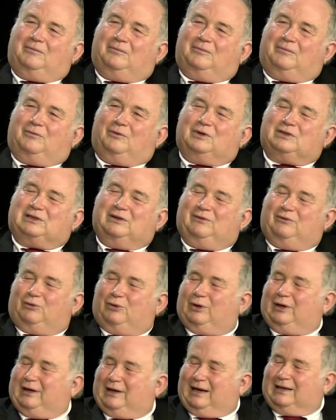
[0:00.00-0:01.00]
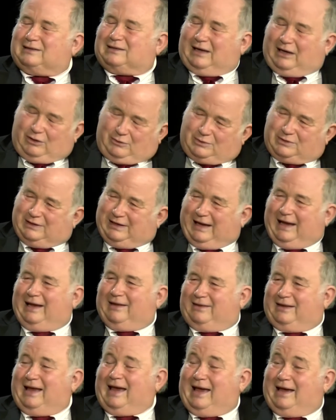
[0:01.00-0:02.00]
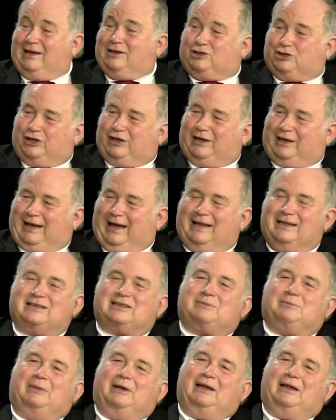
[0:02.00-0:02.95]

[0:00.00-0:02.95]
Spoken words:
was a really nice guy who was the AG against me,